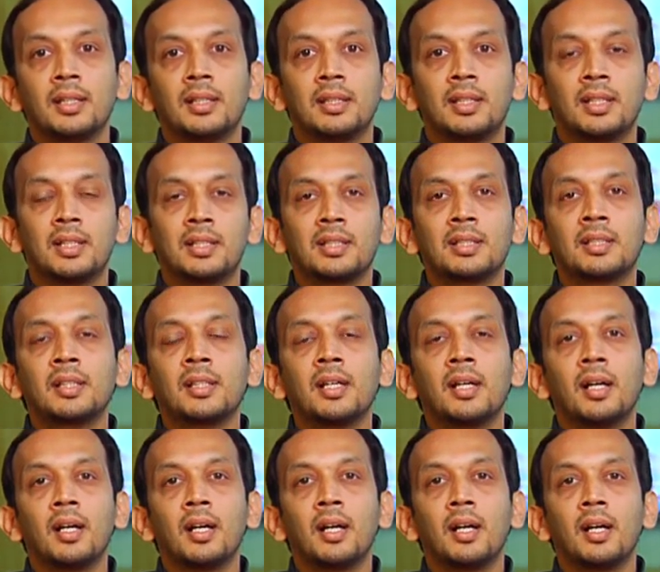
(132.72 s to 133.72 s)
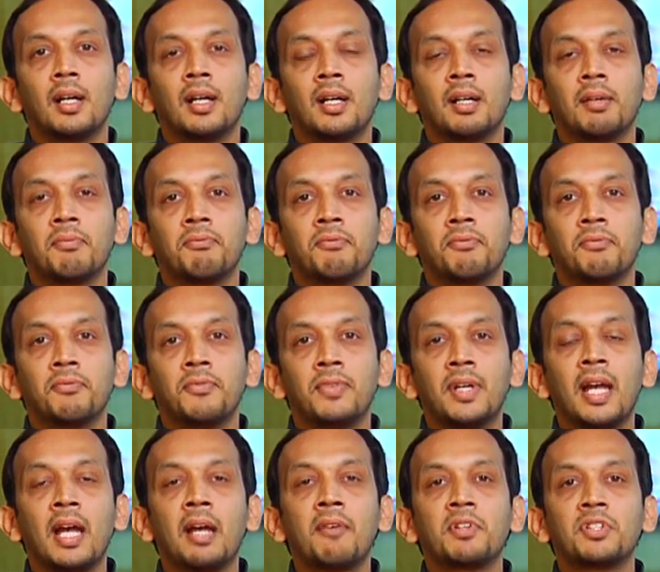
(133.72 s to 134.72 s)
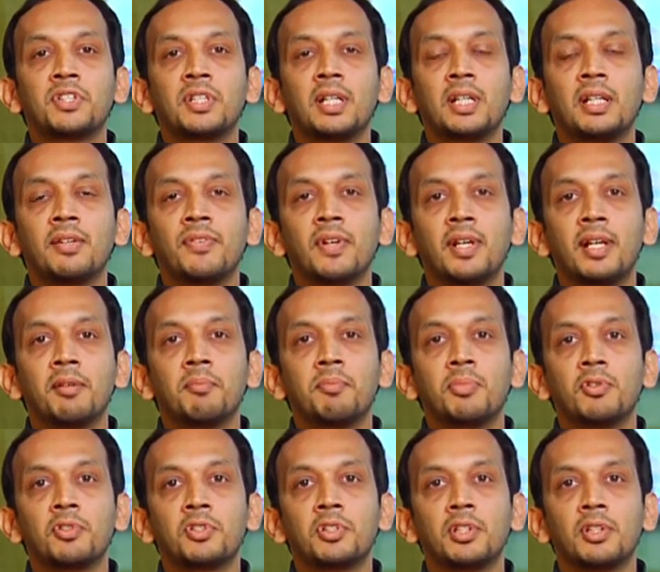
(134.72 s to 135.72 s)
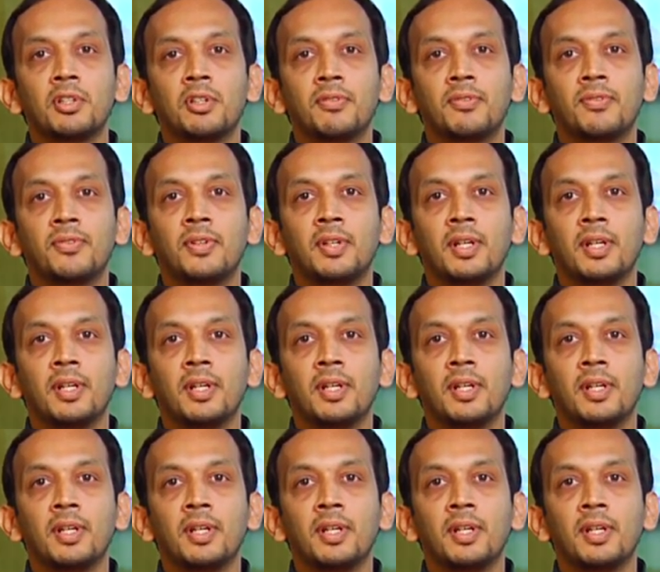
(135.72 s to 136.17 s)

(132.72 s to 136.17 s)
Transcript: Thus, we have a significant portion of